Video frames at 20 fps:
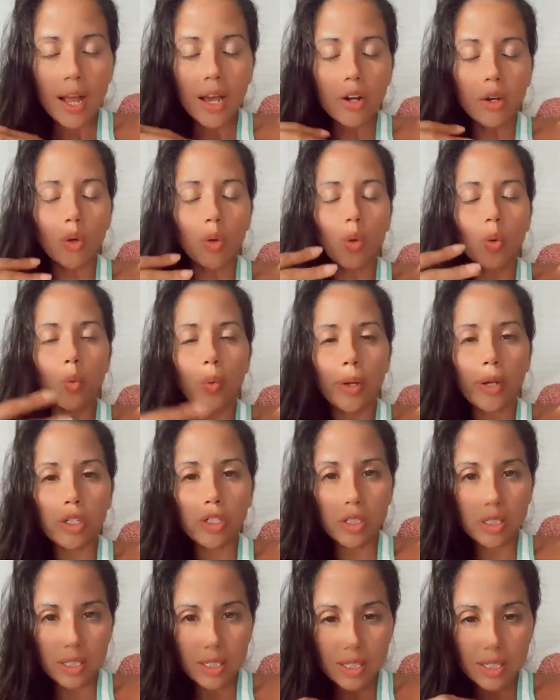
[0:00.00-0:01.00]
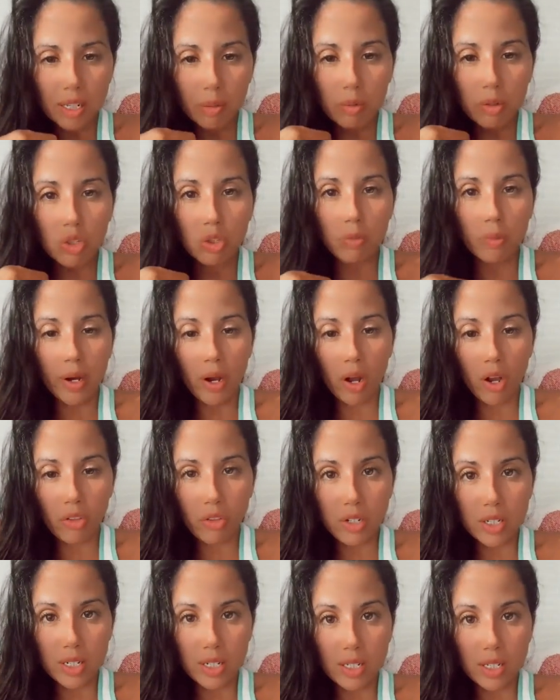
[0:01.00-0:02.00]
I had to courageously step into my
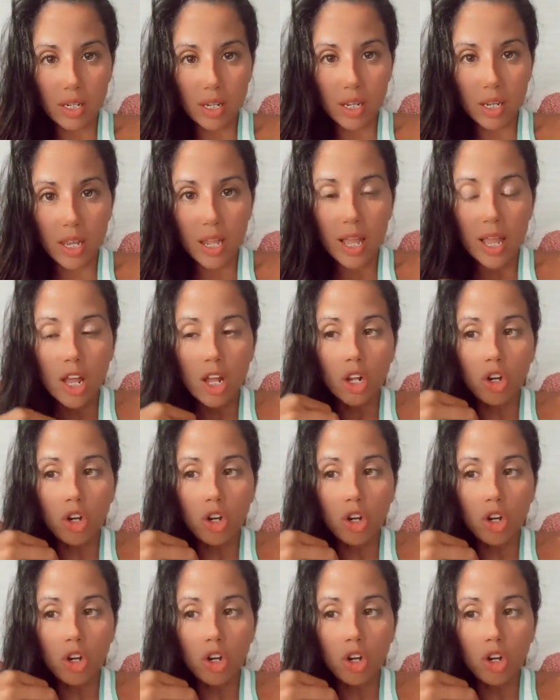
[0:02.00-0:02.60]
authenticity,